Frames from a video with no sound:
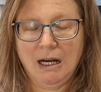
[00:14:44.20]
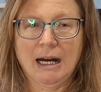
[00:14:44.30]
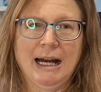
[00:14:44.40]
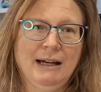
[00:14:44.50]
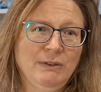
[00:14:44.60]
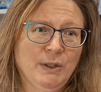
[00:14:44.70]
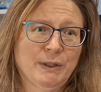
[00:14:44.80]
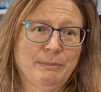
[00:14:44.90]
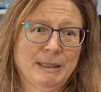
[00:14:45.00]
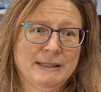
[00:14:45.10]
I haven't
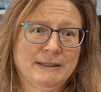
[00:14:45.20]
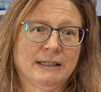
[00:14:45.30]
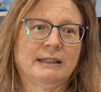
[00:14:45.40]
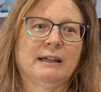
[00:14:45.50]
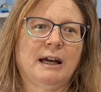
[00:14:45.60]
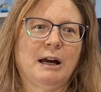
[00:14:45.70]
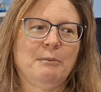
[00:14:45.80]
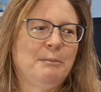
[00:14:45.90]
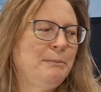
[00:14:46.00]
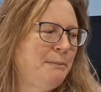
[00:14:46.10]
got the beads yet. I
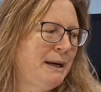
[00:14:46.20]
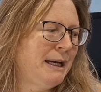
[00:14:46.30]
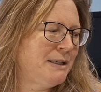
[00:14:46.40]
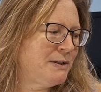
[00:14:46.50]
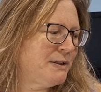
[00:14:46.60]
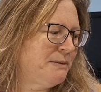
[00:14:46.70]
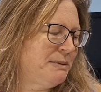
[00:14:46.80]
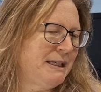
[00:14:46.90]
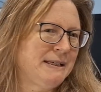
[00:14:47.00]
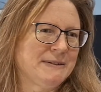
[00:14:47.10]
may do the
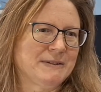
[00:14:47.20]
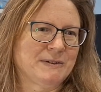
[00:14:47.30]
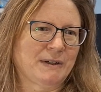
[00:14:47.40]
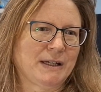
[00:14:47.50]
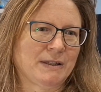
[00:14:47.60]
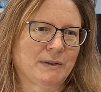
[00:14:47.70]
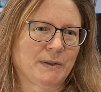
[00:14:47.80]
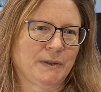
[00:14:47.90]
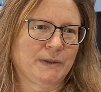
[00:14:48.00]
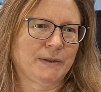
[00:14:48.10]
beads straight
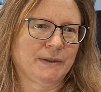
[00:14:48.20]
through